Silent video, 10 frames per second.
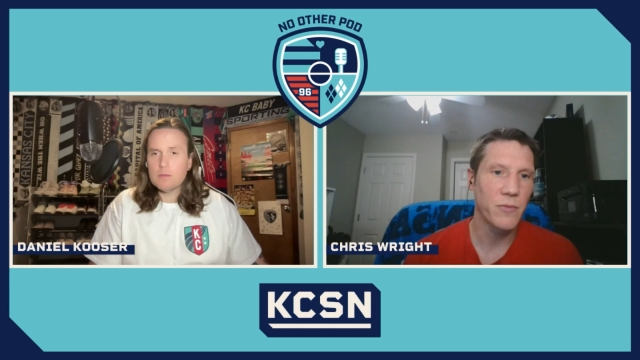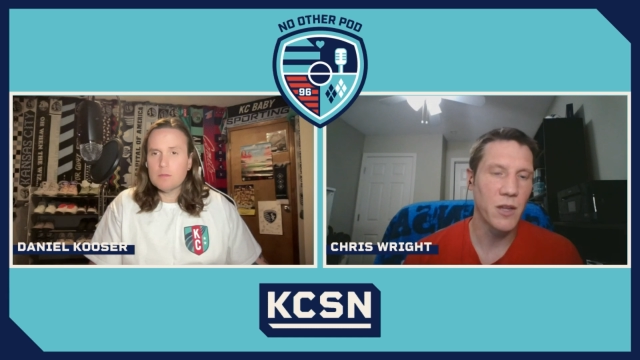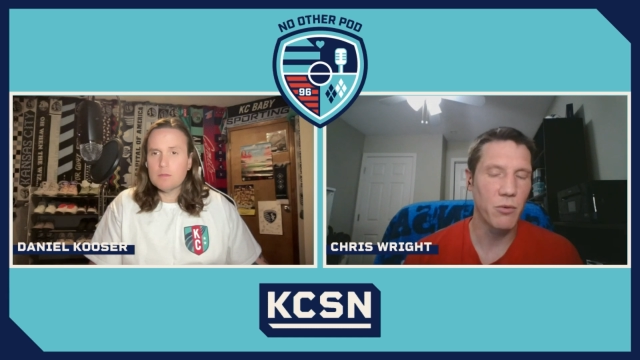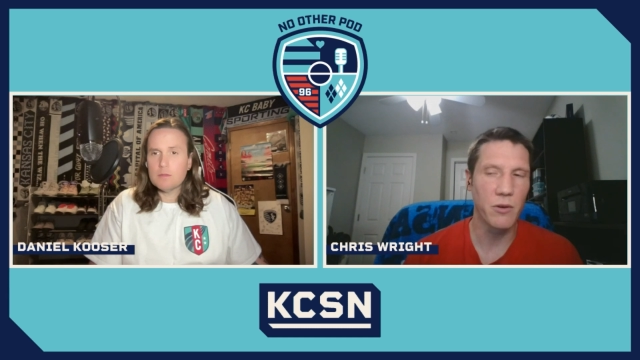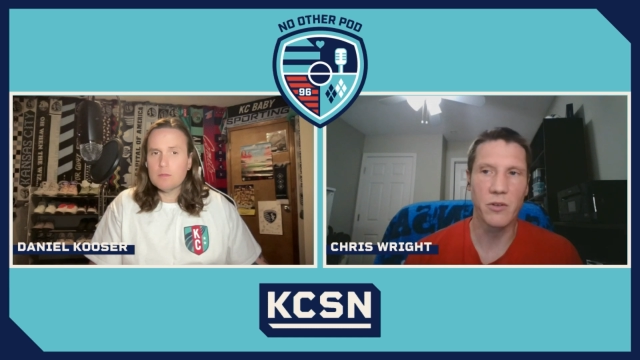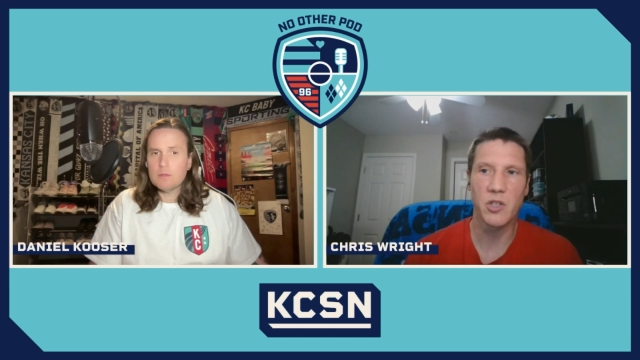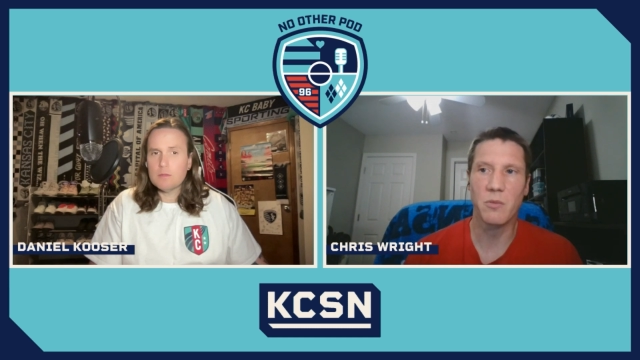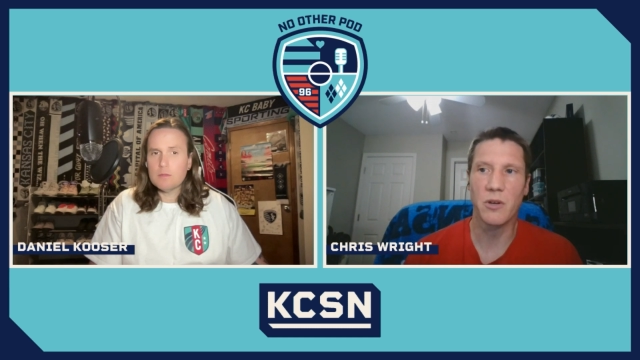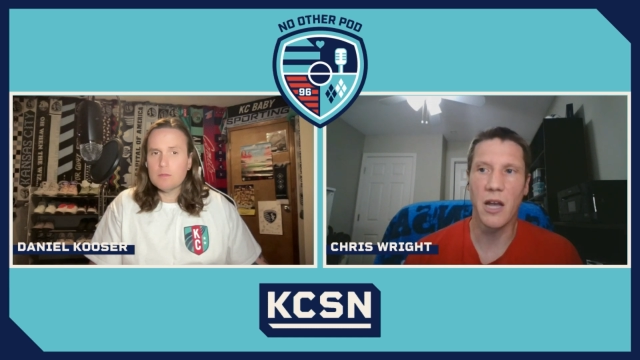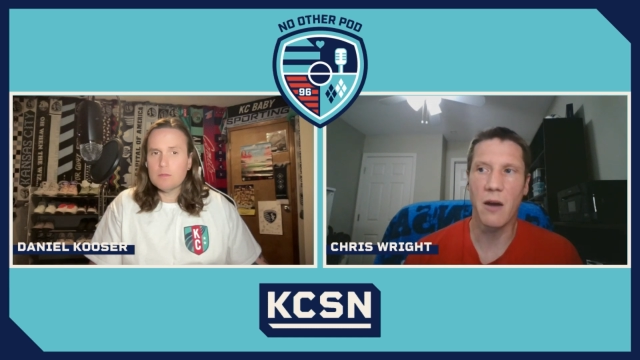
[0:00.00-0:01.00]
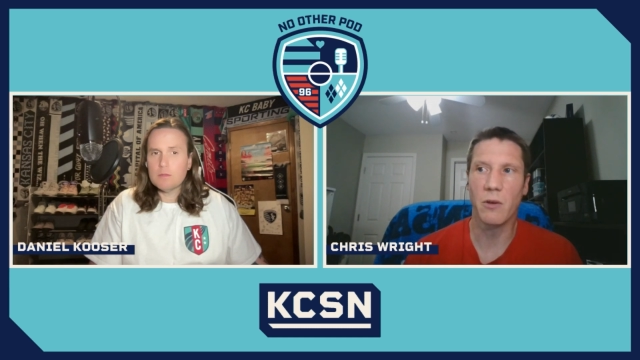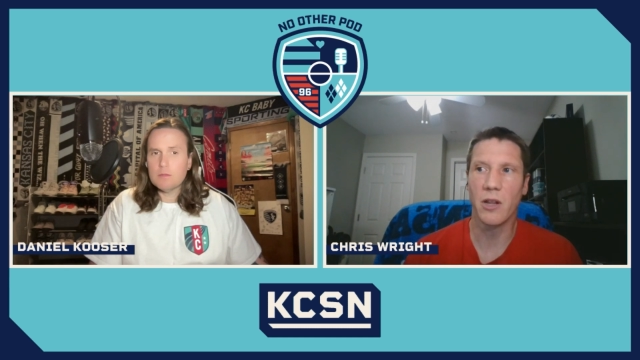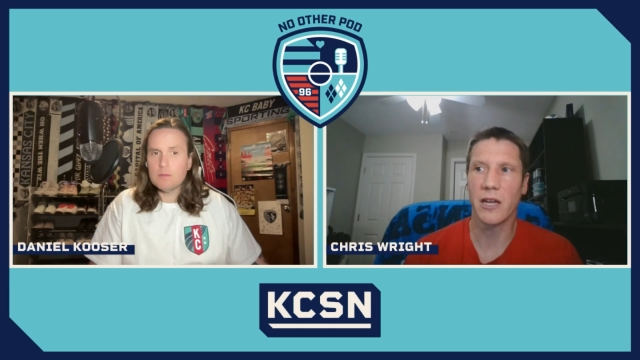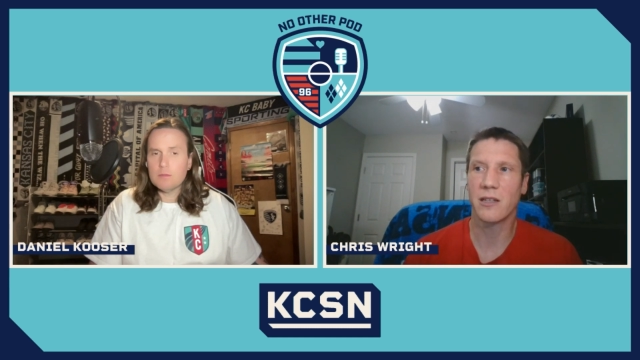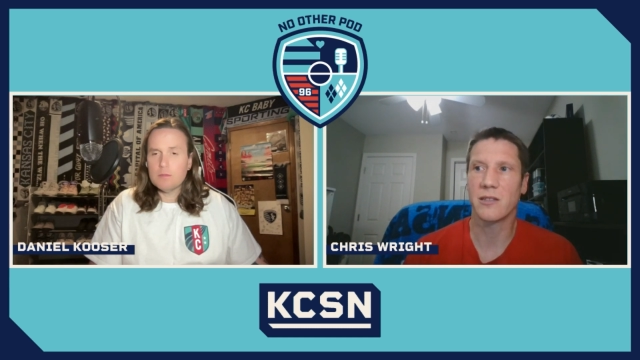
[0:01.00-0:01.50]
Speaker 1: a privilege, but I would
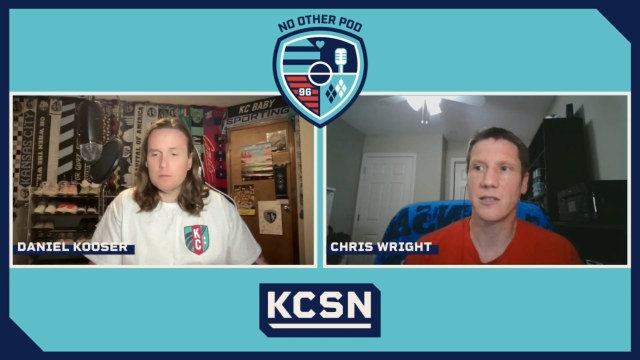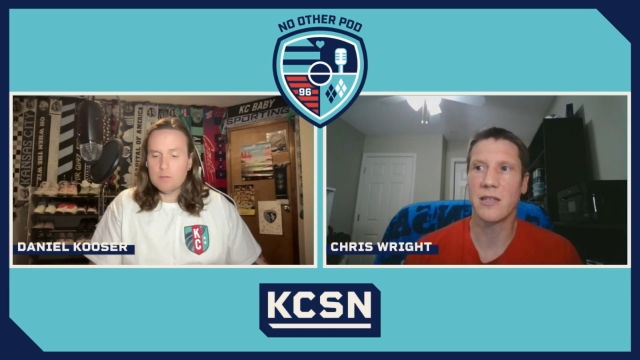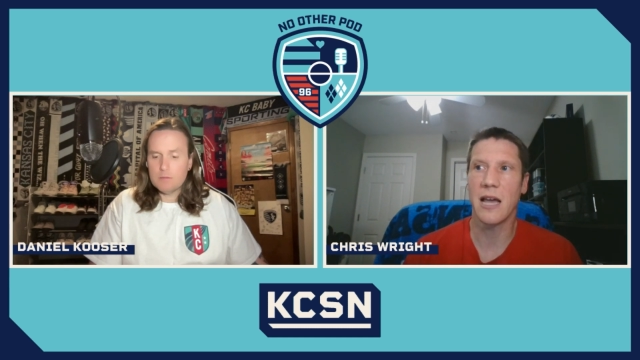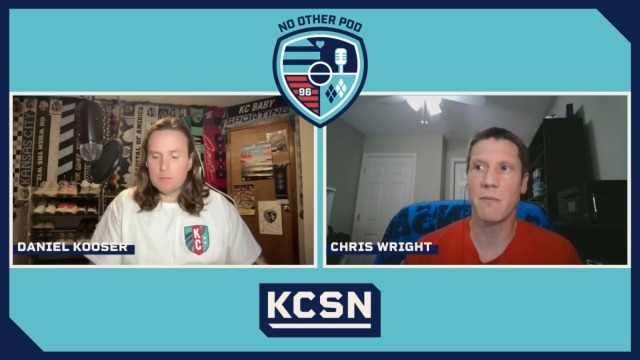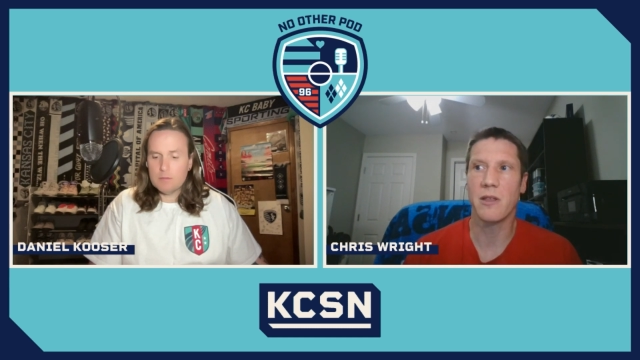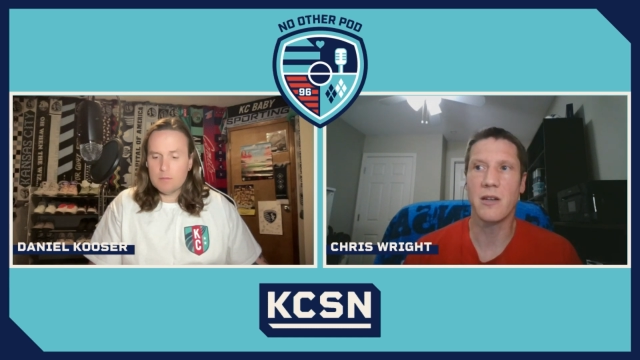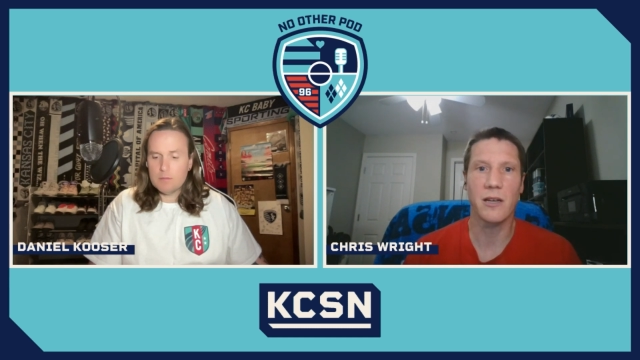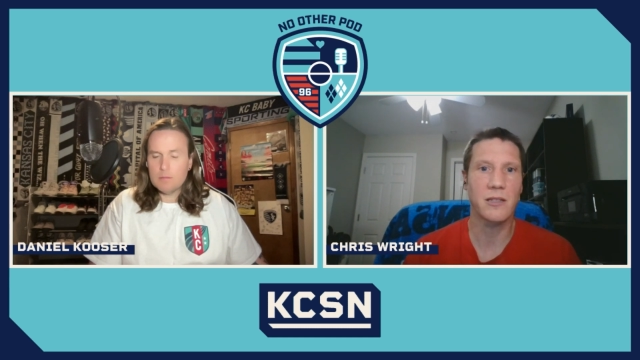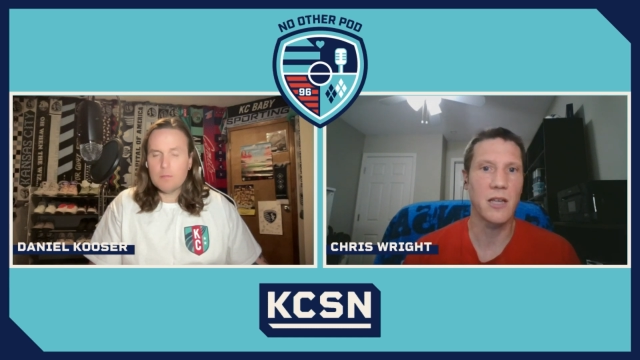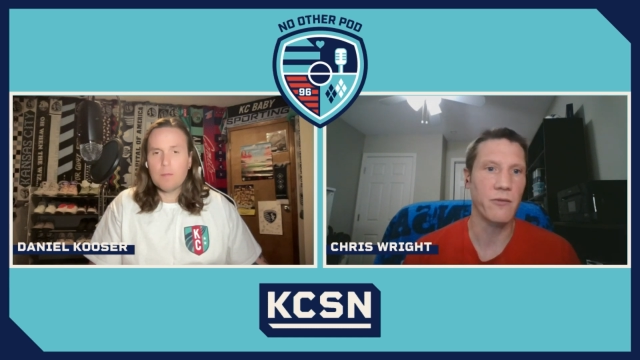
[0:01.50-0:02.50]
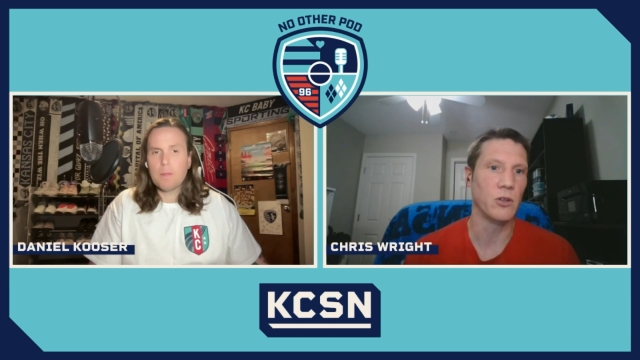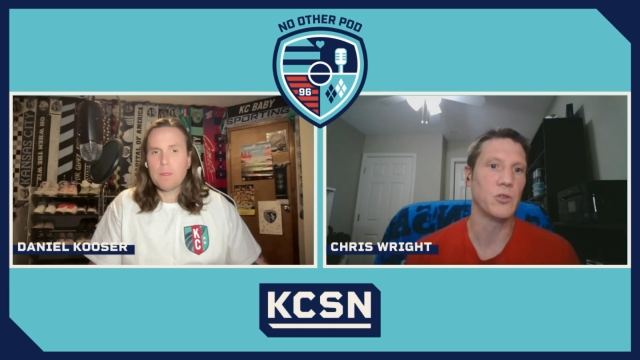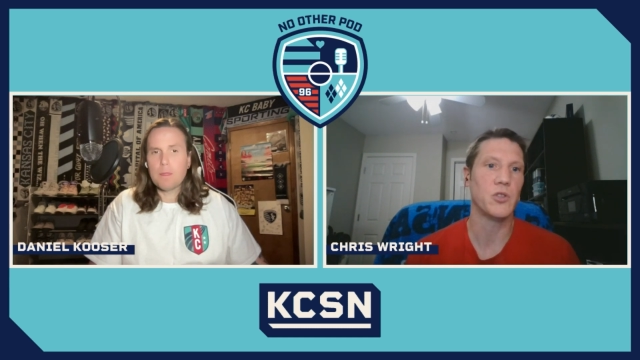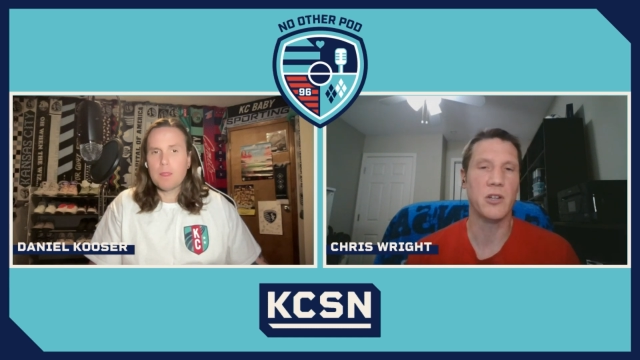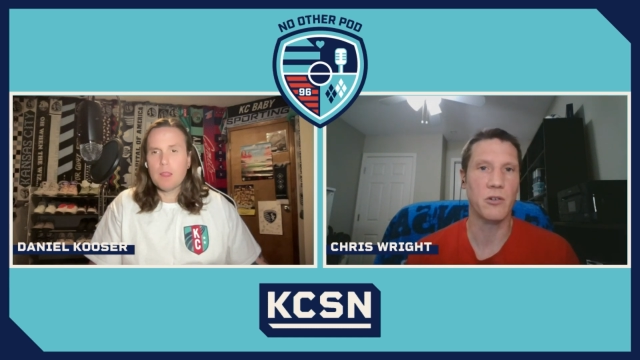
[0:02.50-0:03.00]
like to see that be the next
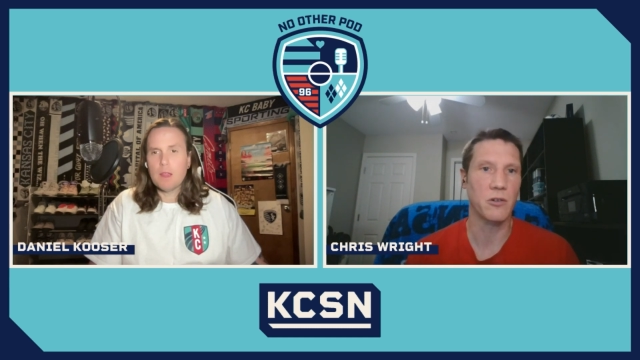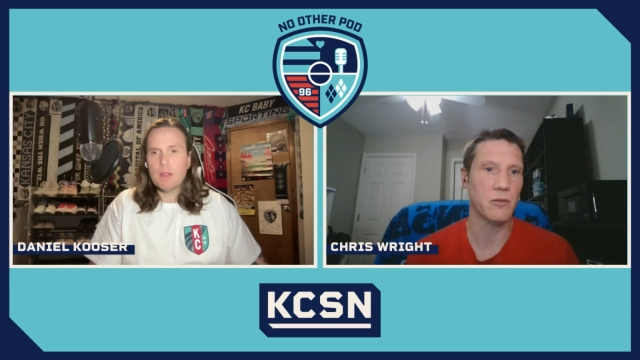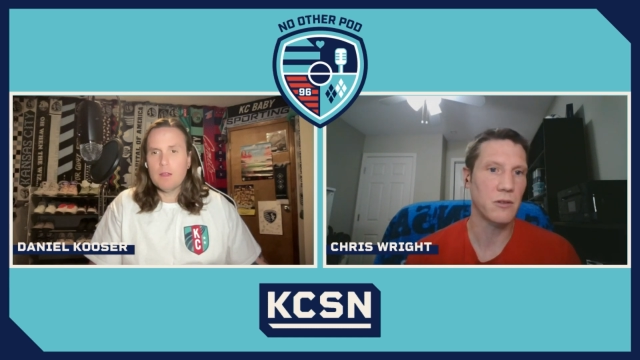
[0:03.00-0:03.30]
evolution in her